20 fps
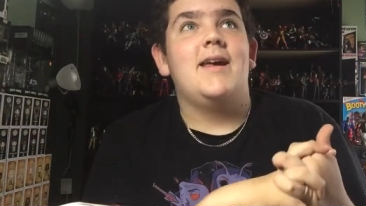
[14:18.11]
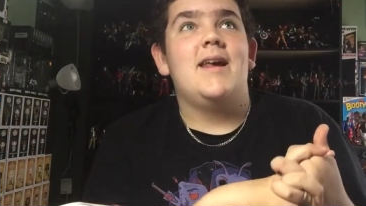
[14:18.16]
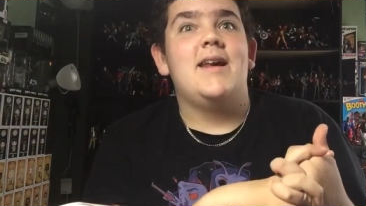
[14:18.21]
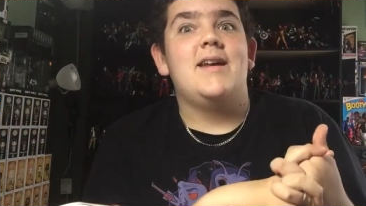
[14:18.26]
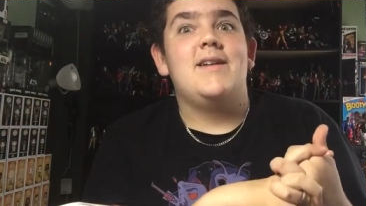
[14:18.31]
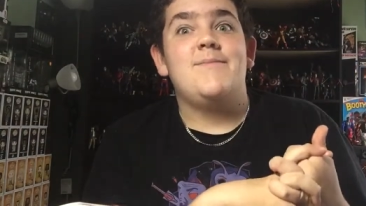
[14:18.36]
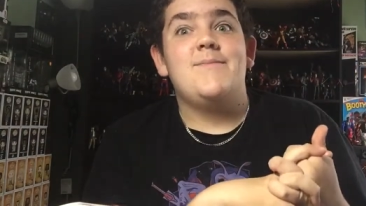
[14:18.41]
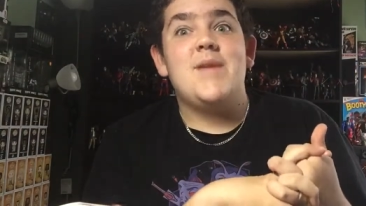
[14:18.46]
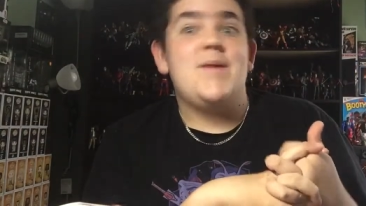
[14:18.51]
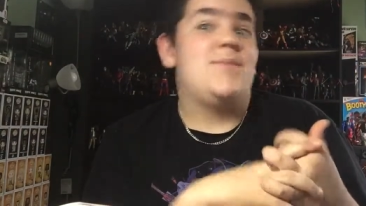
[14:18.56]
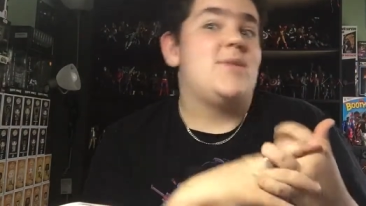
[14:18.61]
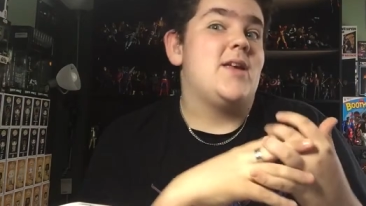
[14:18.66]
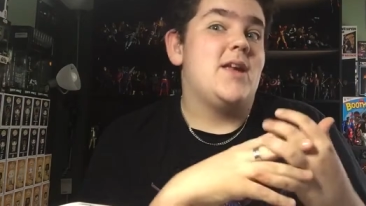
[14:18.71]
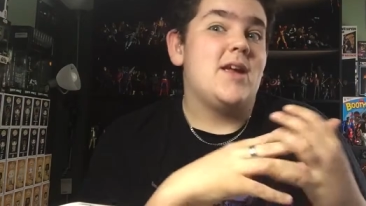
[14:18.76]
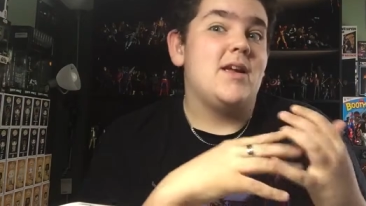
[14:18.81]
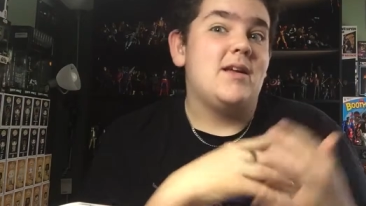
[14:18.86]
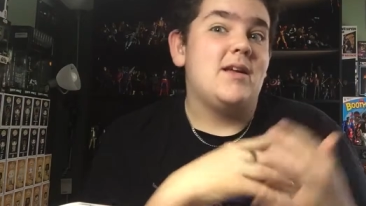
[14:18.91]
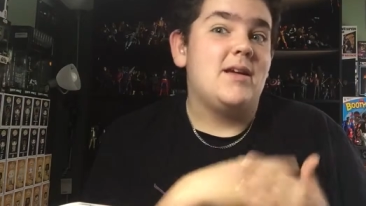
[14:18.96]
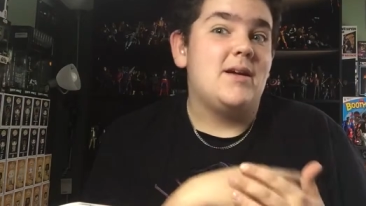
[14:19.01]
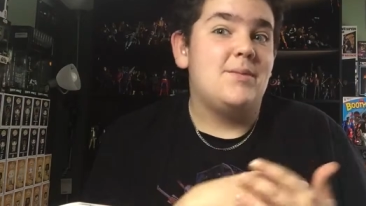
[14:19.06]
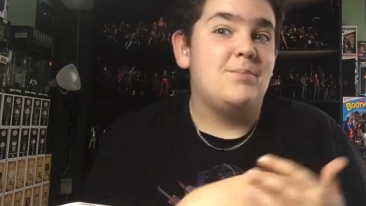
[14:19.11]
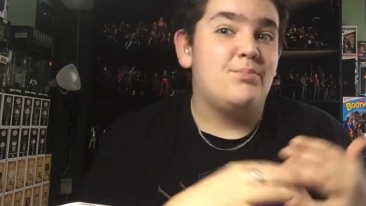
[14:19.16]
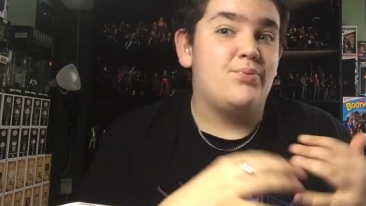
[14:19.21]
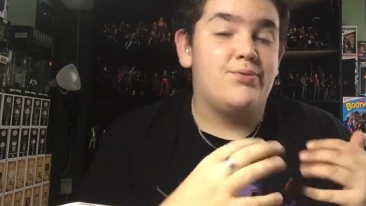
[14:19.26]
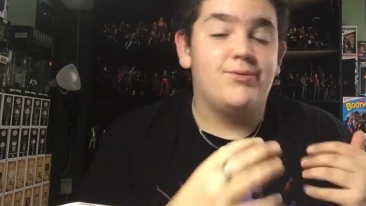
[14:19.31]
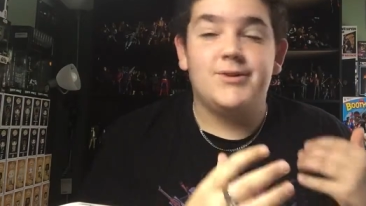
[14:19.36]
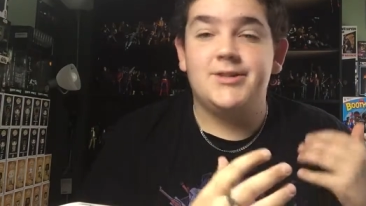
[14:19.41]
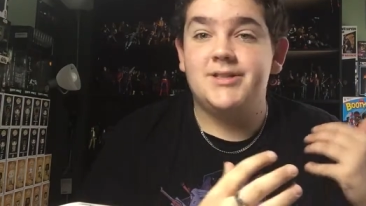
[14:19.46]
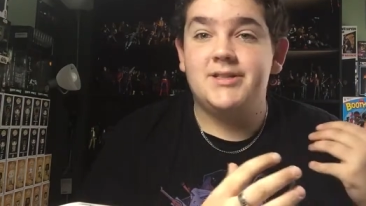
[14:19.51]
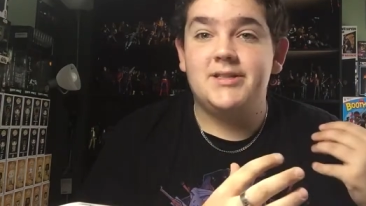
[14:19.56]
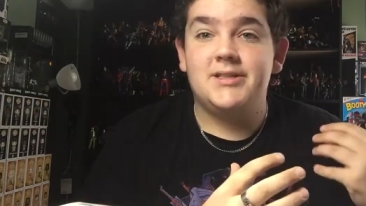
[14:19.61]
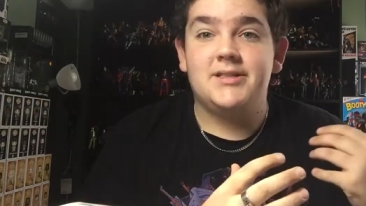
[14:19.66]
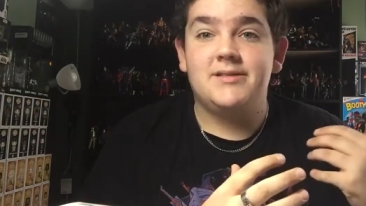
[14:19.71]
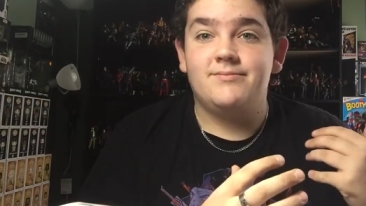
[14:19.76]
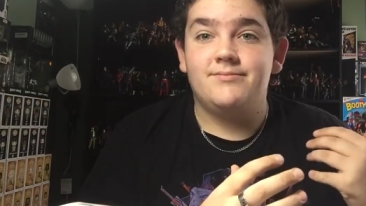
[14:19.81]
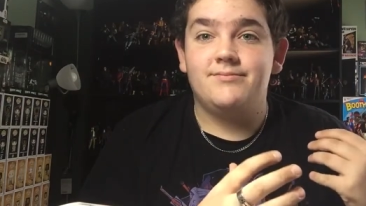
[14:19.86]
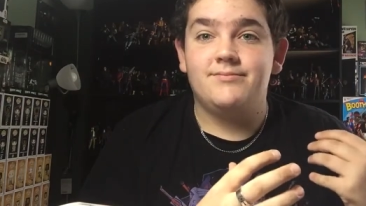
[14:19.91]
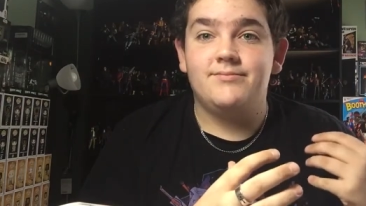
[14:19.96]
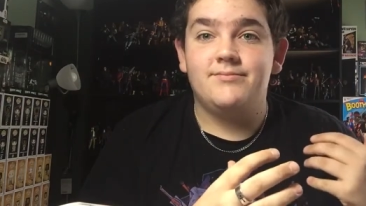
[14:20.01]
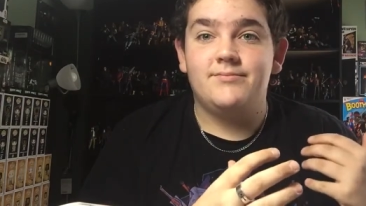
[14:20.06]
And maybe a uh,
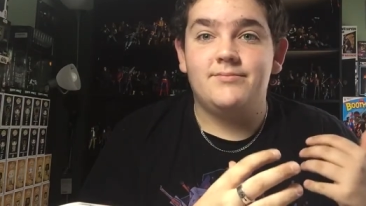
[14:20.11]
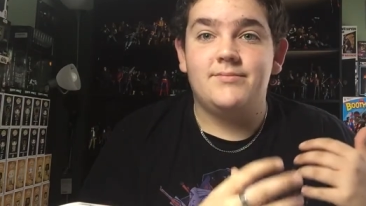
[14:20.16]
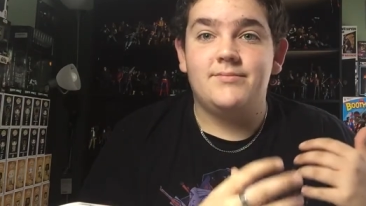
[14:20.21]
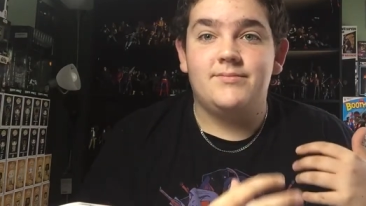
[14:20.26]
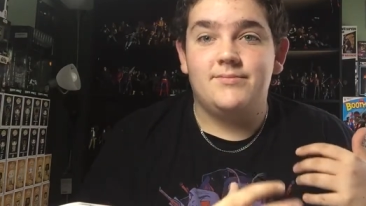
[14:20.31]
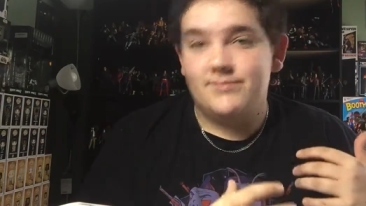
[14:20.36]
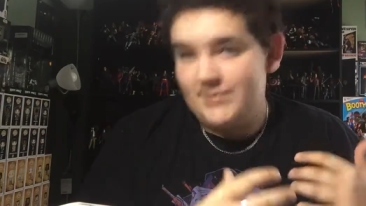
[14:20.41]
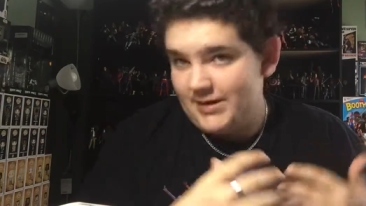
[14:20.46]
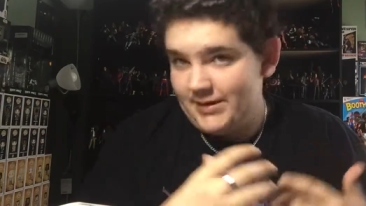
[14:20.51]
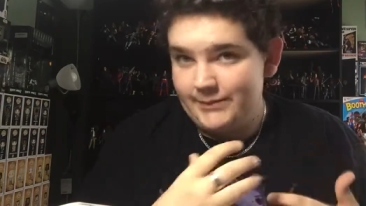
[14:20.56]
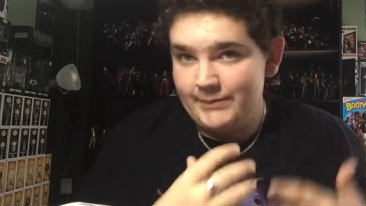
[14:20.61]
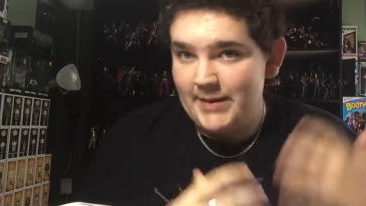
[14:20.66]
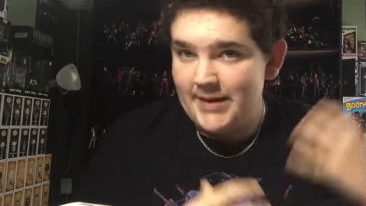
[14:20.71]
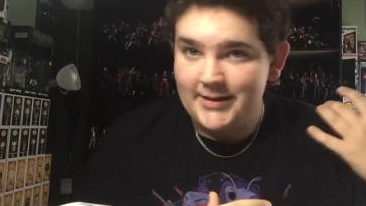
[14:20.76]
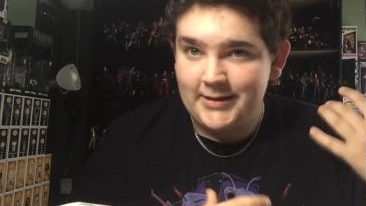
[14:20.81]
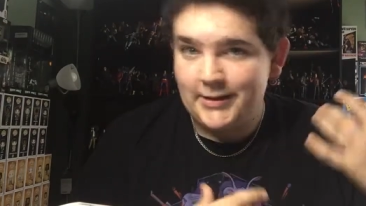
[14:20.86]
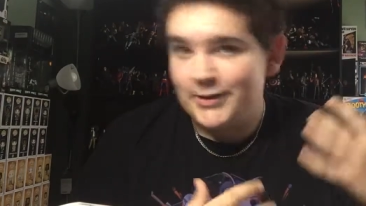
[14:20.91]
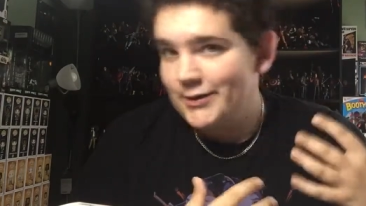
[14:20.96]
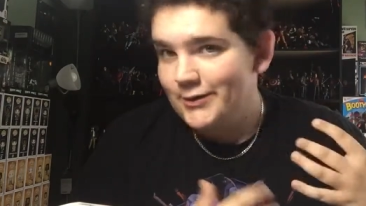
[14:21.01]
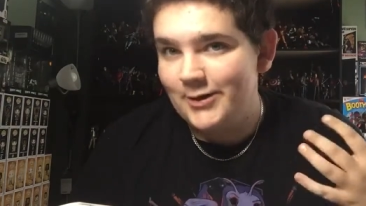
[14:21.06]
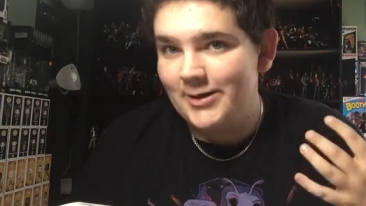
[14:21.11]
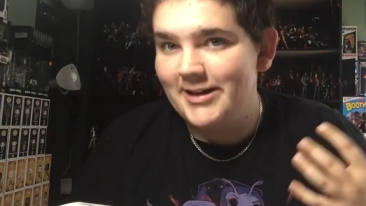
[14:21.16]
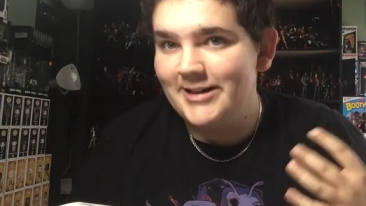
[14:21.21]
prison, like mental